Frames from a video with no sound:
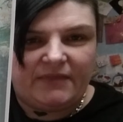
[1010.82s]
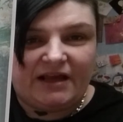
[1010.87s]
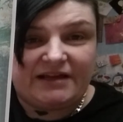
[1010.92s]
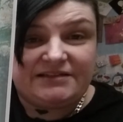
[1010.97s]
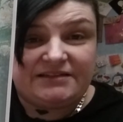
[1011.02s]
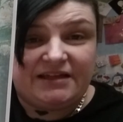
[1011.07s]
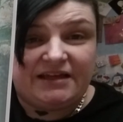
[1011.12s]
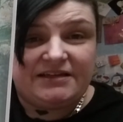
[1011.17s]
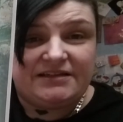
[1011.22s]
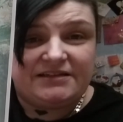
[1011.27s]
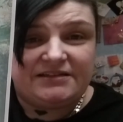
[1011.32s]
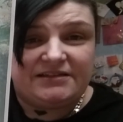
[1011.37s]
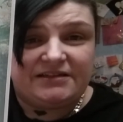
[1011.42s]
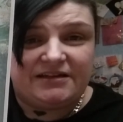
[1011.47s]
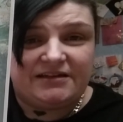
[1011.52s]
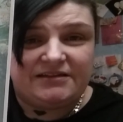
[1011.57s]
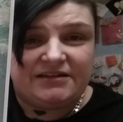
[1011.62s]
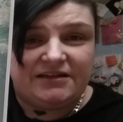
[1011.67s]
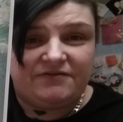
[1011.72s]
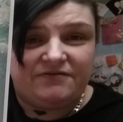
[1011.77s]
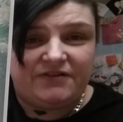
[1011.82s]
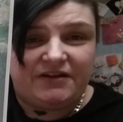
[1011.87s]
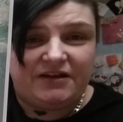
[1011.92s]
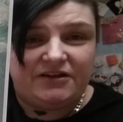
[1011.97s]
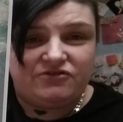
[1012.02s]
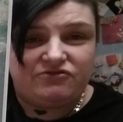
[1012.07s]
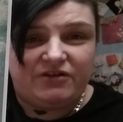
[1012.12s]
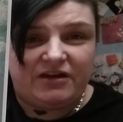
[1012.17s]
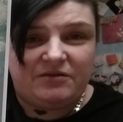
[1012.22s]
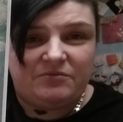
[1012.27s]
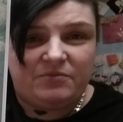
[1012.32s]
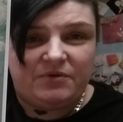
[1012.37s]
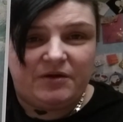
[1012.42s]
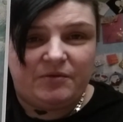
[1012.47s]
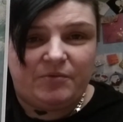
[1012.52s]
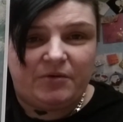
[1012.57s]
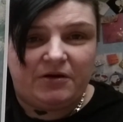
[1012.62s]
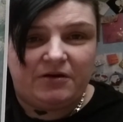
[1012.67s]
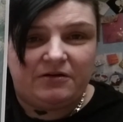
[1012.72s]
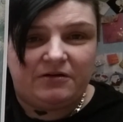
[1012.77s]
That's nice, isn't it? It's like vintage writing
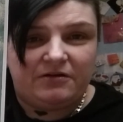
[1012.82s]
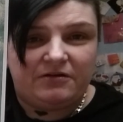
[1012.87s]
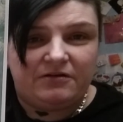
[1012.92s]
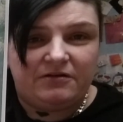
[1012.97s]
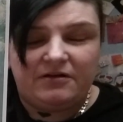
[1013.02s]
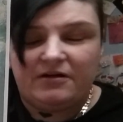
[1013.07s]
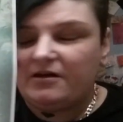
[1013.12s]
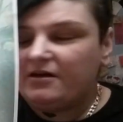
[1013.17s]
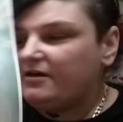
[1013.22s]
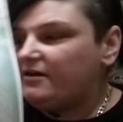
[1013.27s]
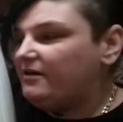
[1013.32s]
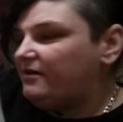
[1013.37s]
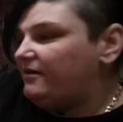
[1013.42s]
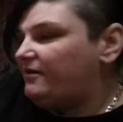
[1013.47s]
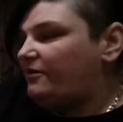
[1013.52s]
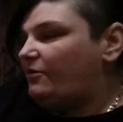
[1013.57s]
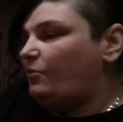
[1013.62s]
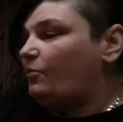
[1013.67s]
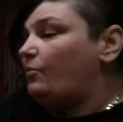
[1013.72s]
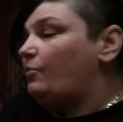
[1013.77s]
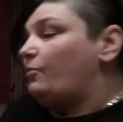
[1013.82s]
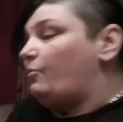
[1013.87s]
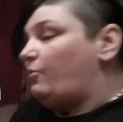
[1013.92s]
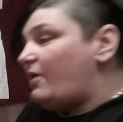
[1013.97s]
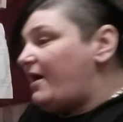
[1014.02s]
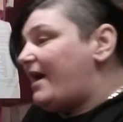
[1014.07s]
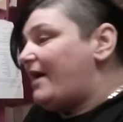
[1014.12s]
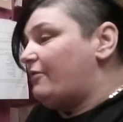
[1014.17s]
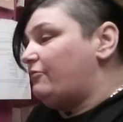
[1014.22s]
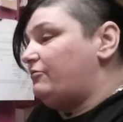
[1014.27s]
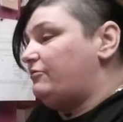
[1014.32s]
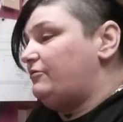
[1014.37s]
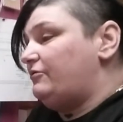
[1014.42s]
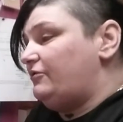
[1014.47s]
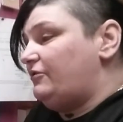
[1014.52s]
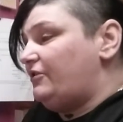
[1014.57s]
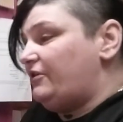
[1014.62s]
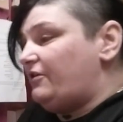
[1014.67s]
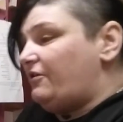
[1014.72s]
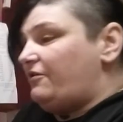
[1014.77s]
paper. Wow,
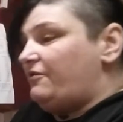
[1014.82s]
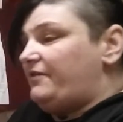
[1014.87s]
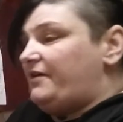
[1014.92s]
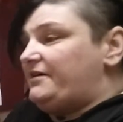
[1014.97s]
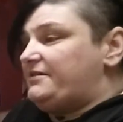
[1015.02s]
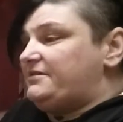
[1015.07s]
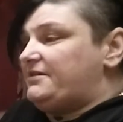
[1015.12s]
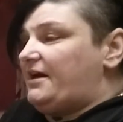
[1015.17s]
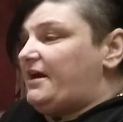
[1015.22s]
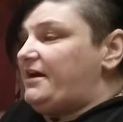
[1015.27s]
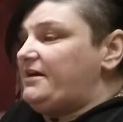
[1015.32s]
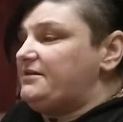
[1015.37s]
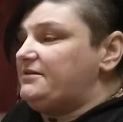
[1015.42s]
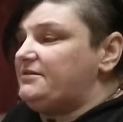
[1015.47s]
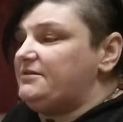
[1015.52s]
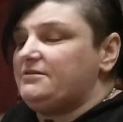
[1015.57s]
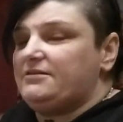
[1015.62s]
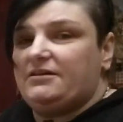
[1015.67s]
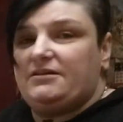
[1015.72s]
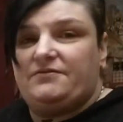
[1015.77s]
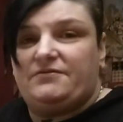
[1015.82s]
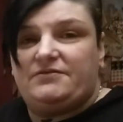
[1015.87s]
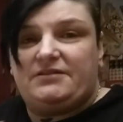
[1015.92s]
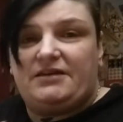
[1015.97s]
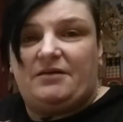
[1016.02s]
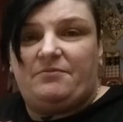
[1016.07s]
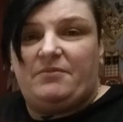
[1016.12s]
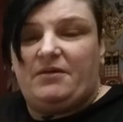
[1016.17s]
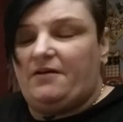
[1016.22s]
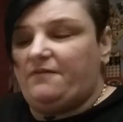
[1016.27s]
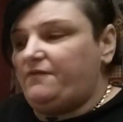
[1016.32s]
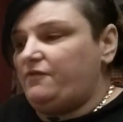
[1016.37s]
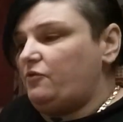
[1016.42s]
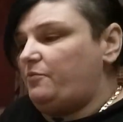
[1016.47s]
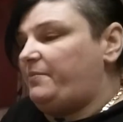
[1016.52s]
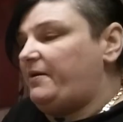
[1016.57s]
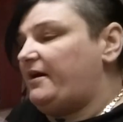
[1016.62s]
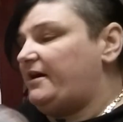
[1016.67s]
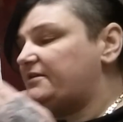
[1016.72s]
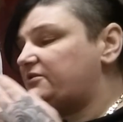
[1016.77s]
look at all this, guys. It's like you've sent me a full
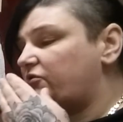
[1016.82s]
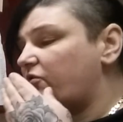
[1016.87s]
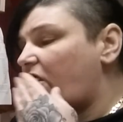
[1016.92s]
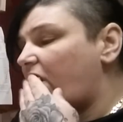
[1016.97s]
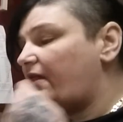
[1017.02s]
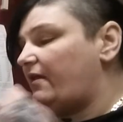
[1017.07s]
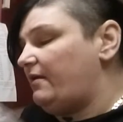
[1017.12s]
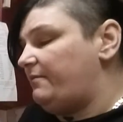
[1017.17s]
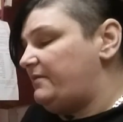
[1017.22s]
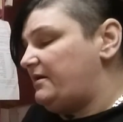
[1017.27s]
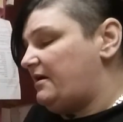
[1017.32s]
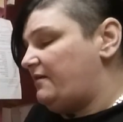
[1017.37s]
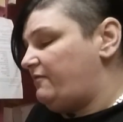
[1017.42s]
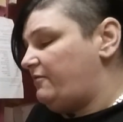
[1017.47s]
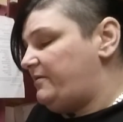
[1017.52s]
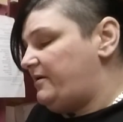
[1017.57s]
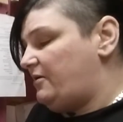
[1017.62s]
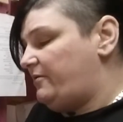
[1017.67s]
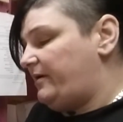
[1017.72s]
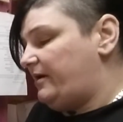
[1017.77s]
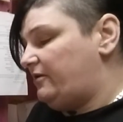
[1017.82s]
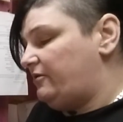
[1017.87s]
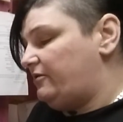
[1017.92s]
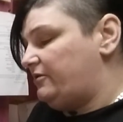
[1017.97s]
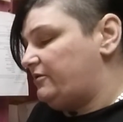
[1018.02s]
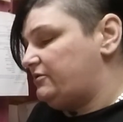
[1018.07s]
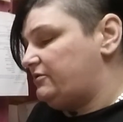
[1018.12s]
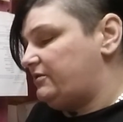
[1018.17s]
card. So let me have a wee quick look.